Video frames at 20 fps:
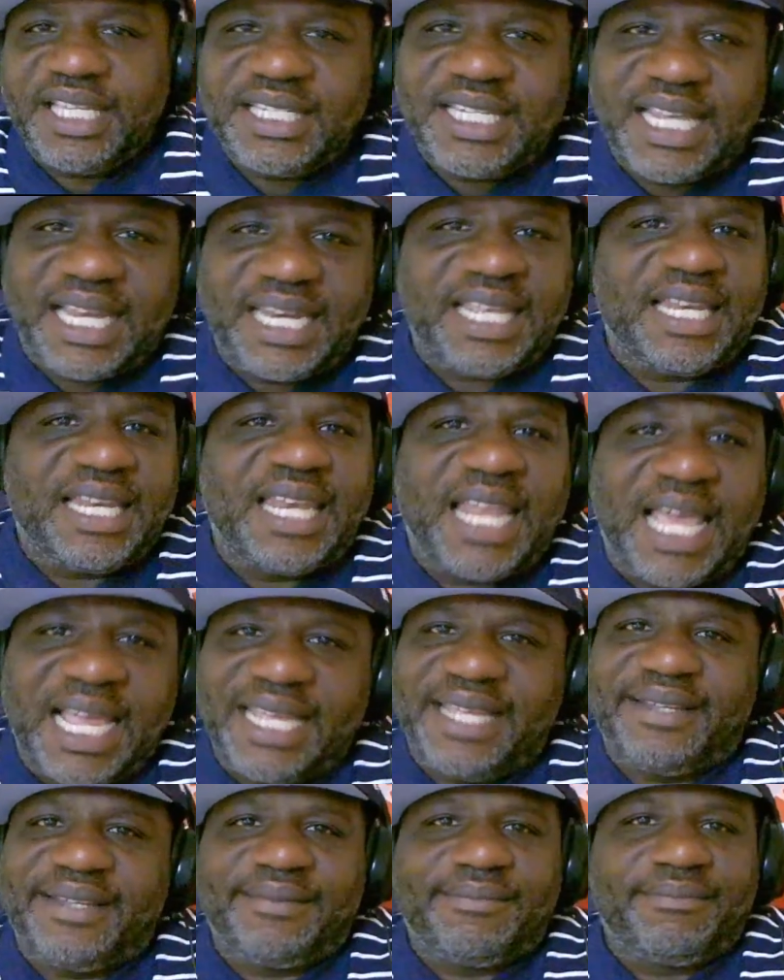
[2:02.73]
I didn't like.
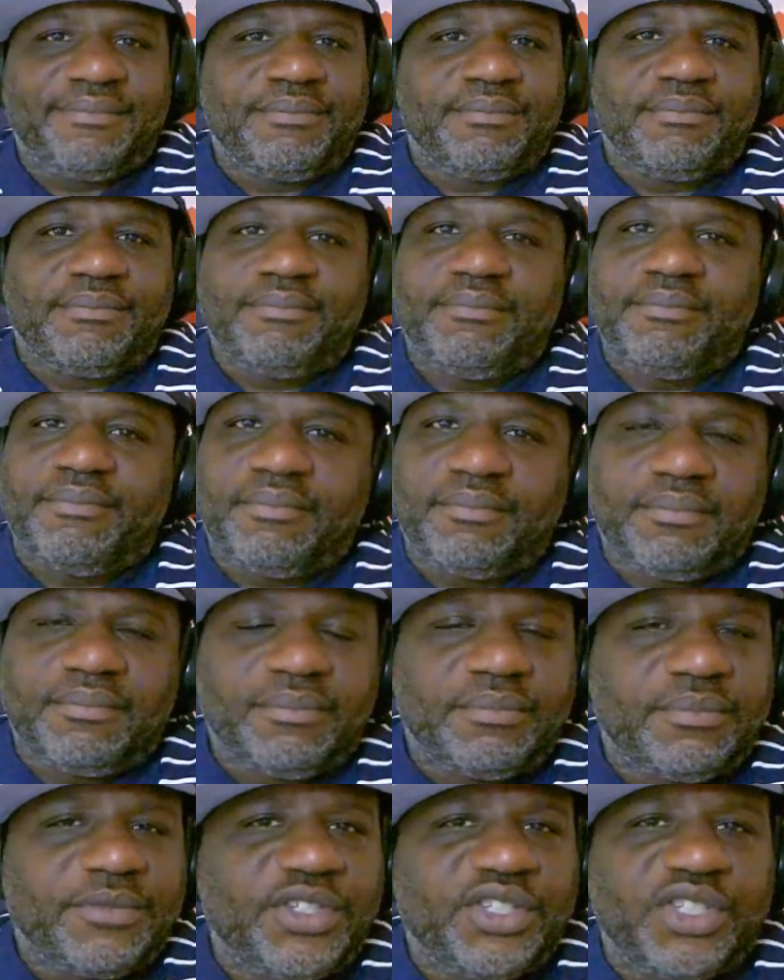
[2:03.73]

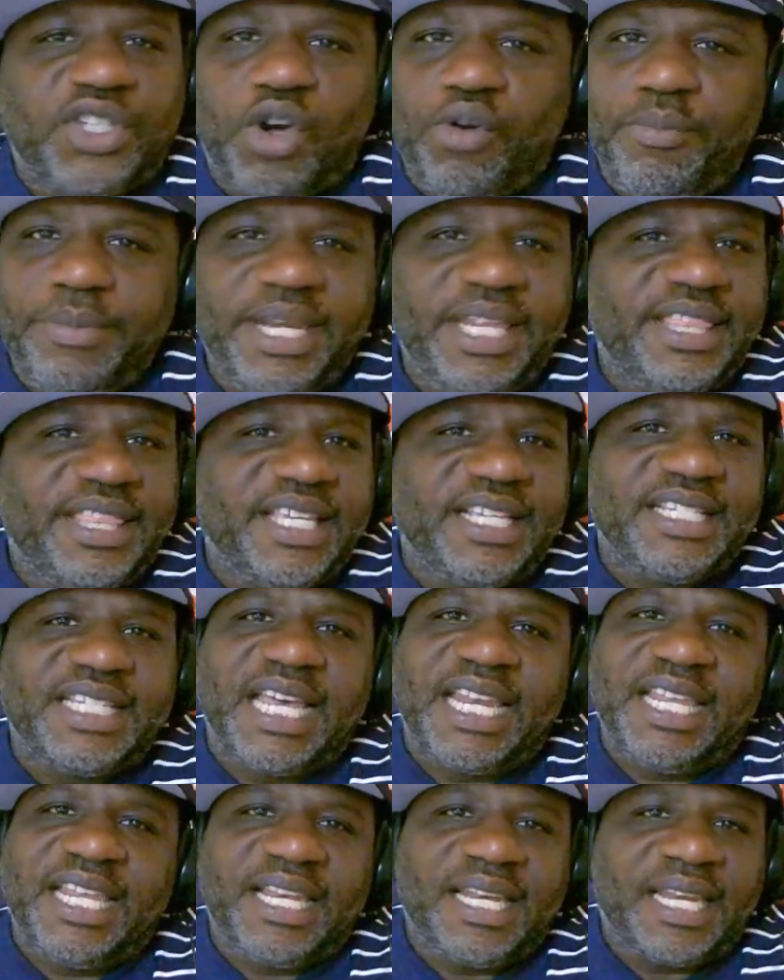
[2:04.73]
So many things
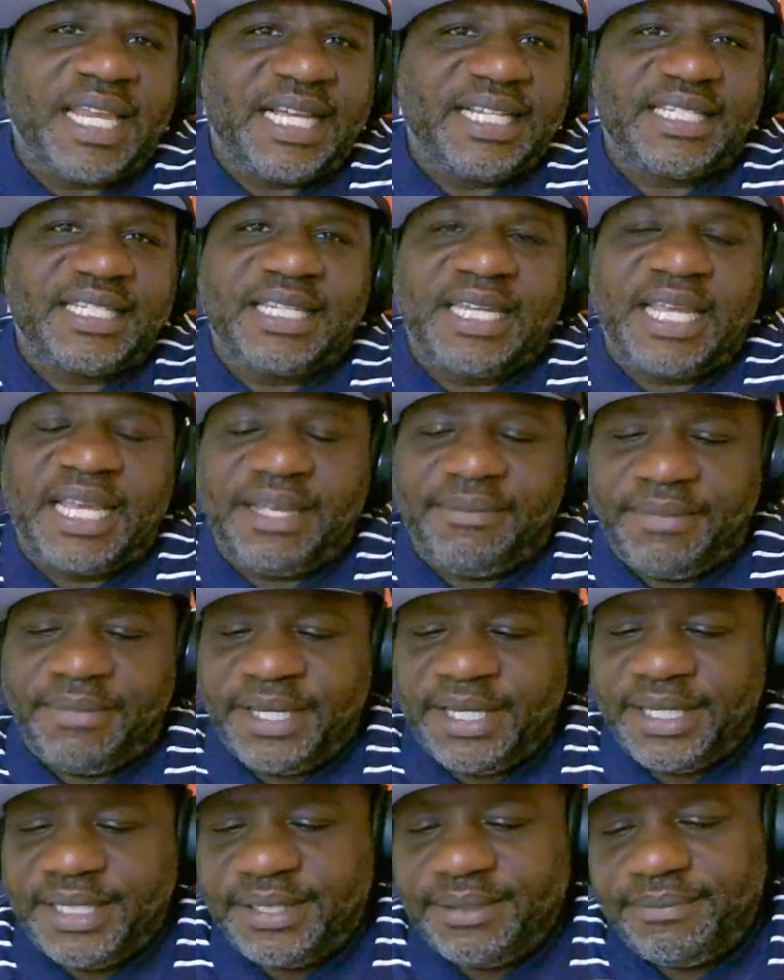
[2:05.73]
I didn't like tonight,
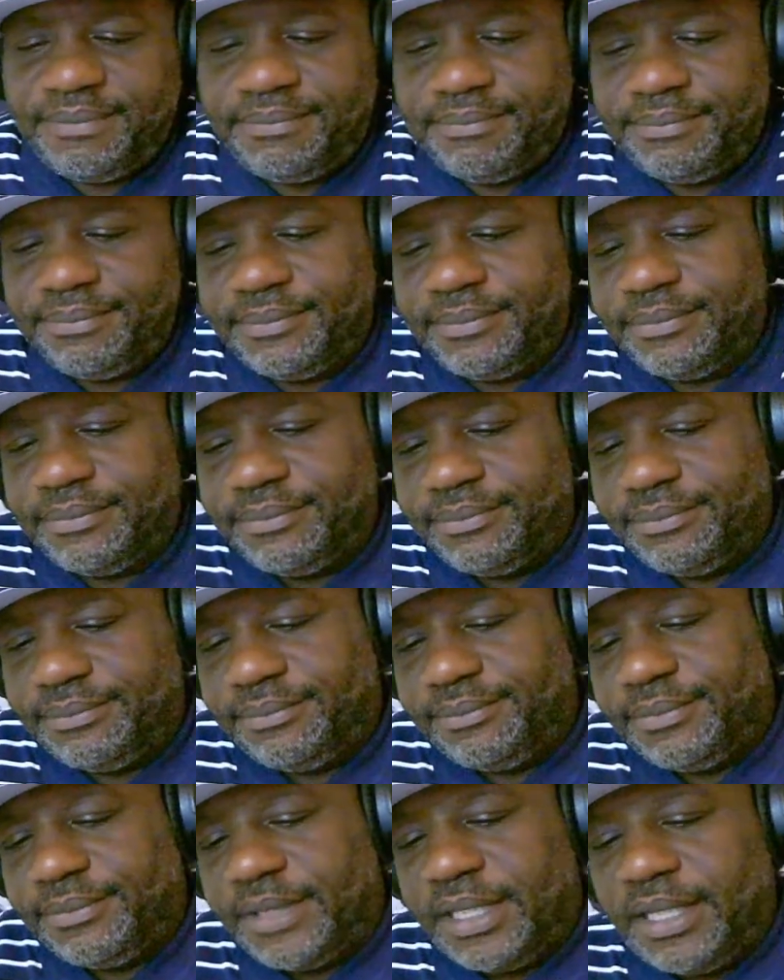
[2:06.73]
man.
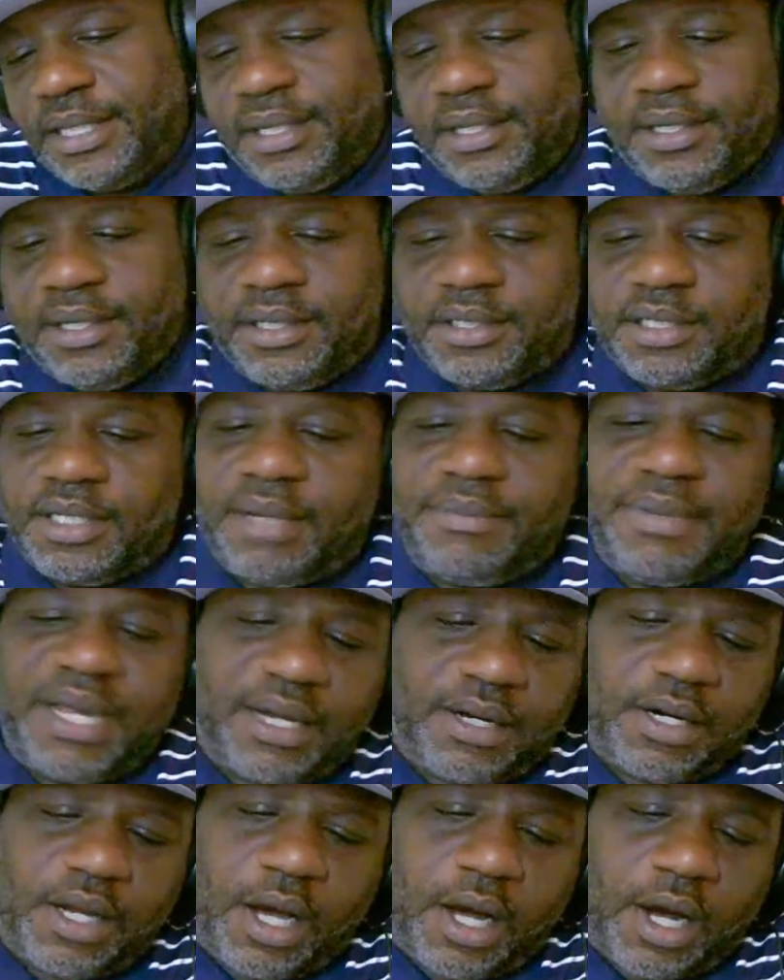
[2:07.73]
So I'm not
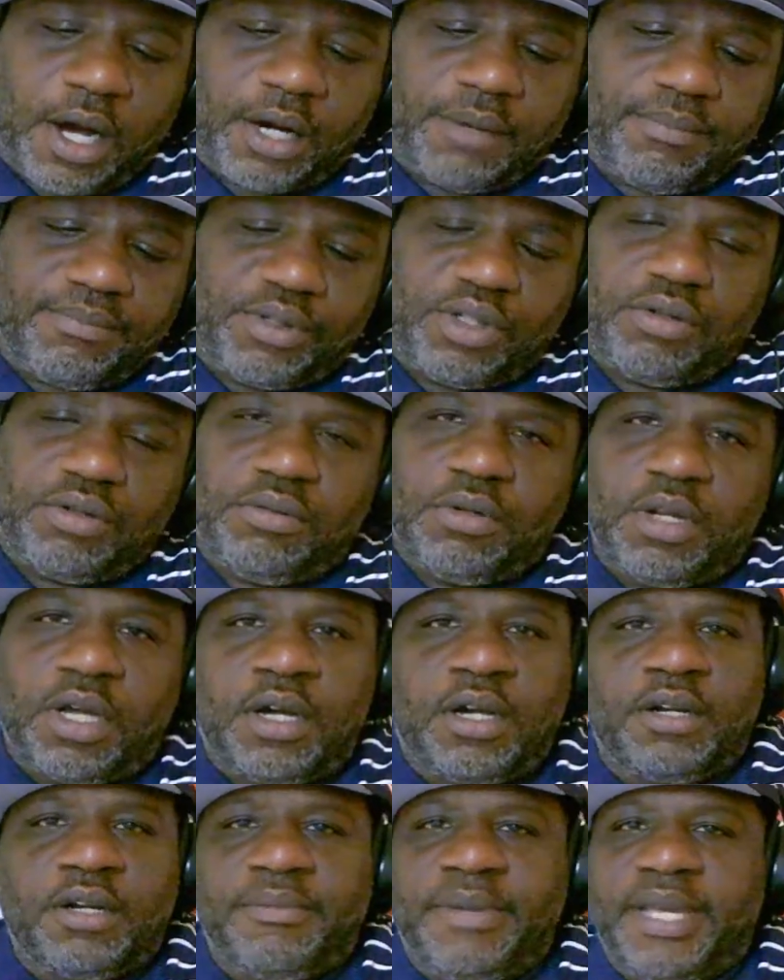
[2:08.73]
going to harp too
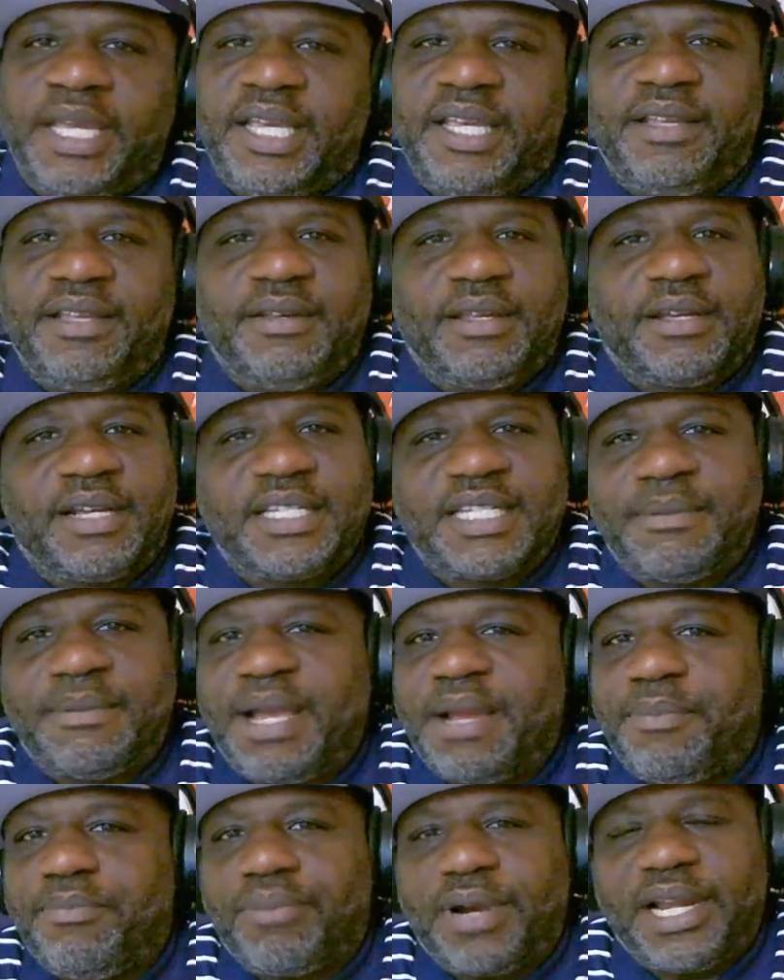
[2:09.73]
long, man, because I
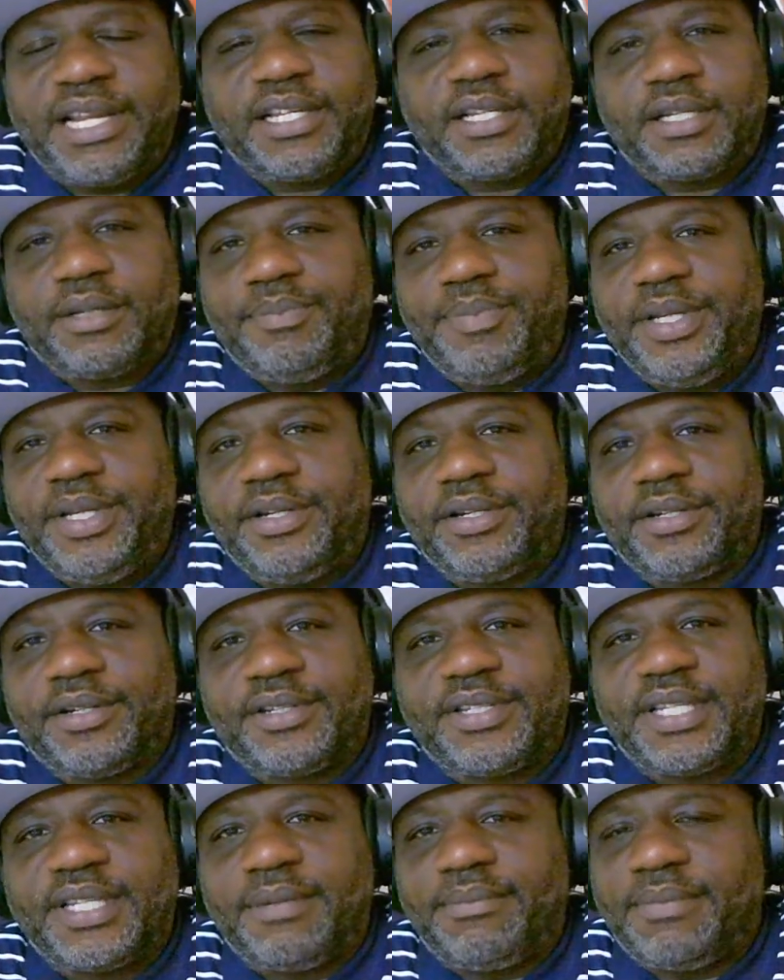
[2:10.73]
might break the computer
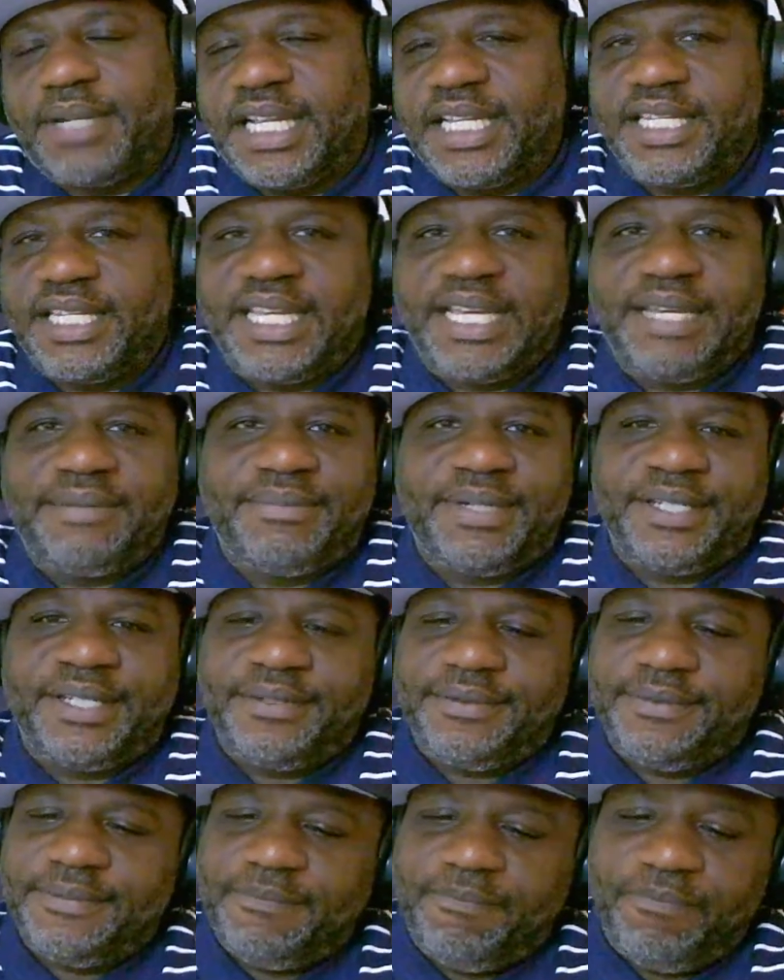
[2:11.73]
or something like
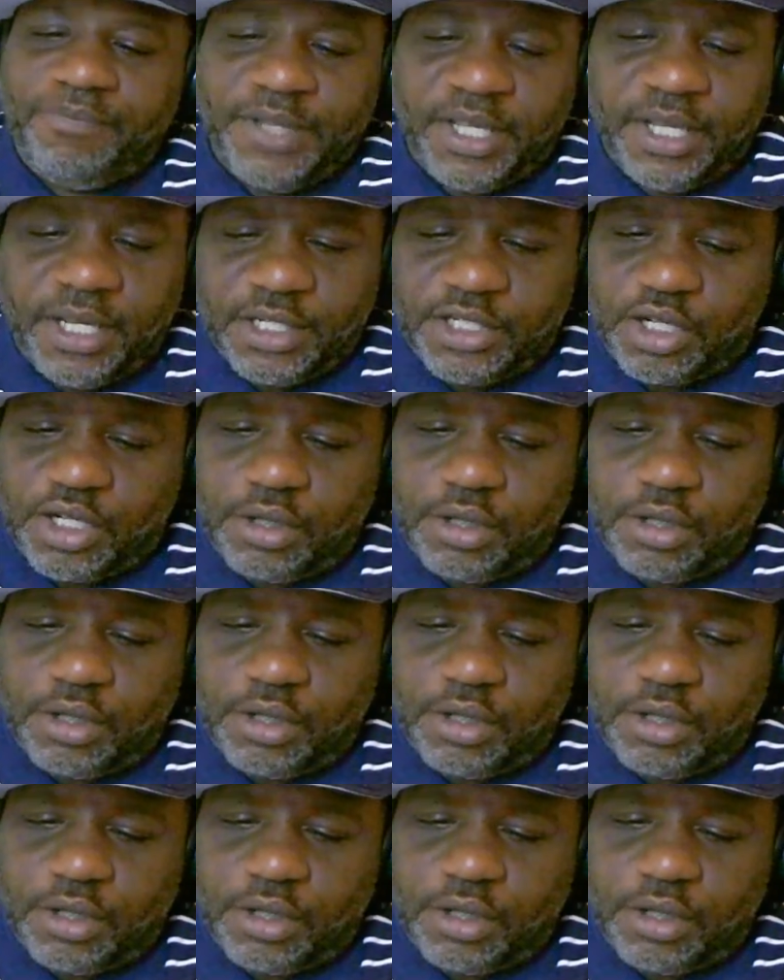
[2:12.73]
that.